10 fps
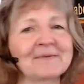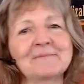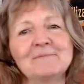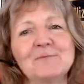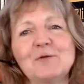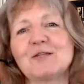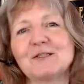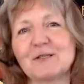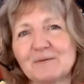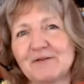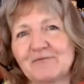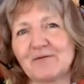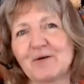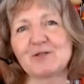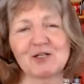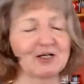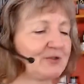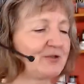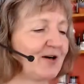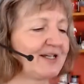But with a little bit of focus on
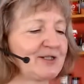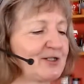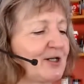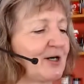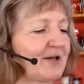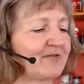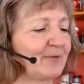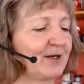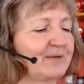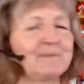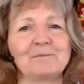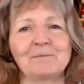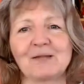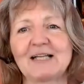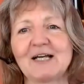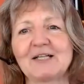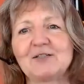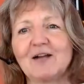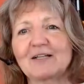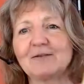drawing to start off with, I'd like to
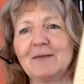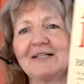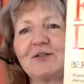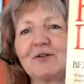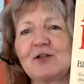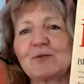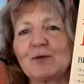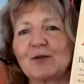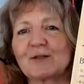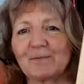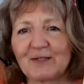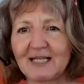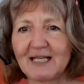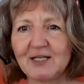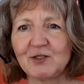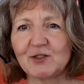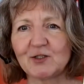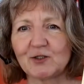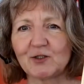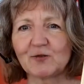recommend this book, Keys
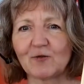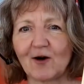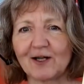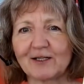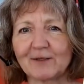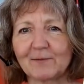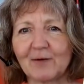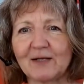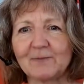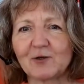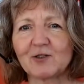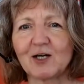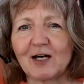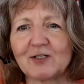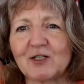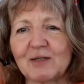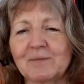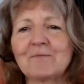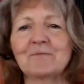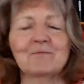to Drawing by Bert Dodson.
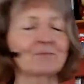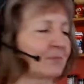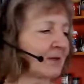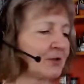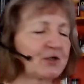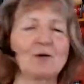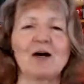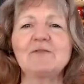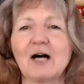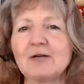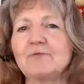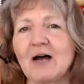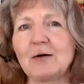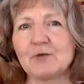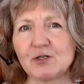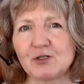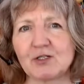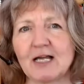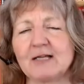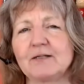So I found this
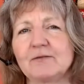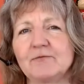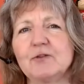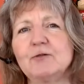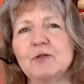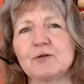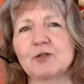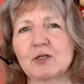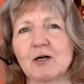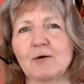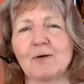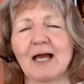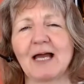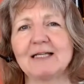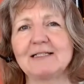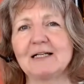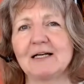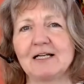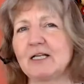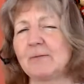again a few years ago, and
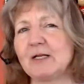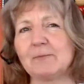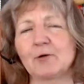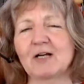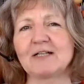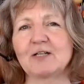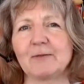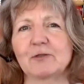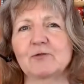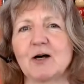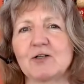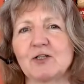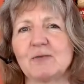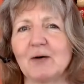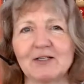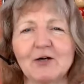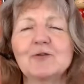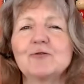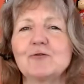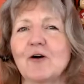it had been a book I'd come across in my
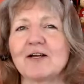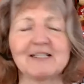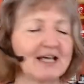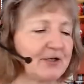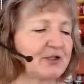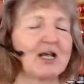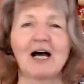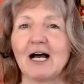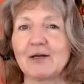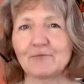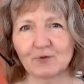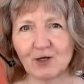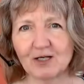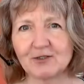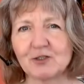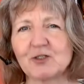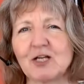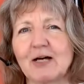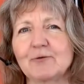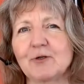younger drawing days. I had forgotten just
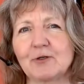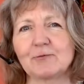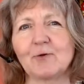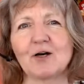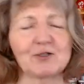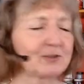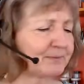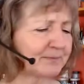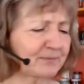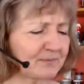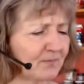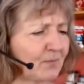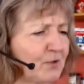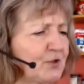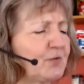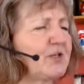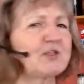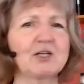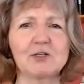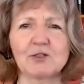how good it was. So this
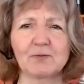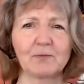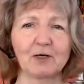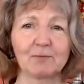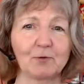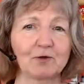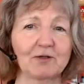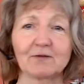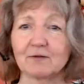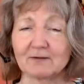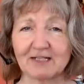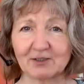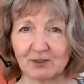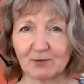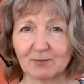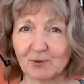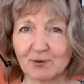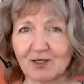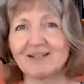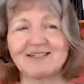is a book. Let's see what Bert
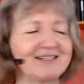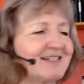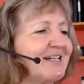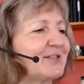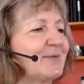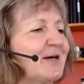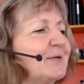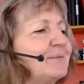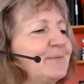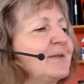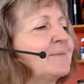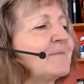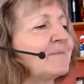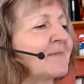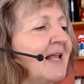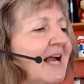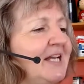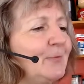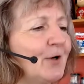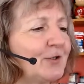Dodson says about it.
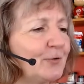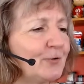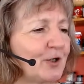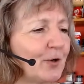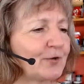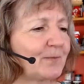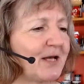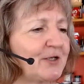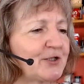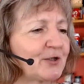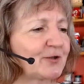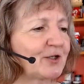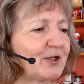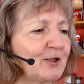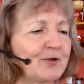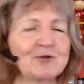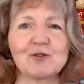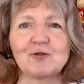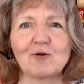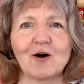Anyone who can hold a pencil can learn to
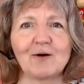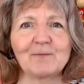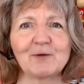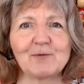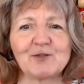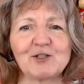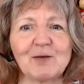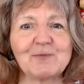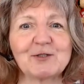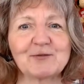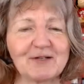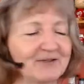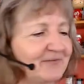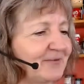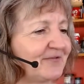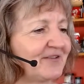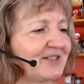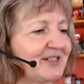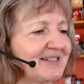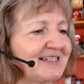draw with some degree of
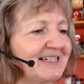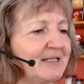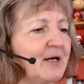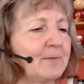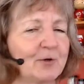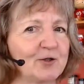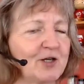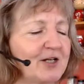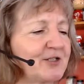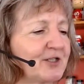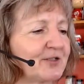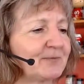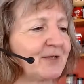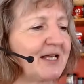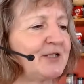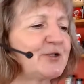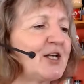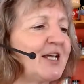proficiency, Bert Dodson complains.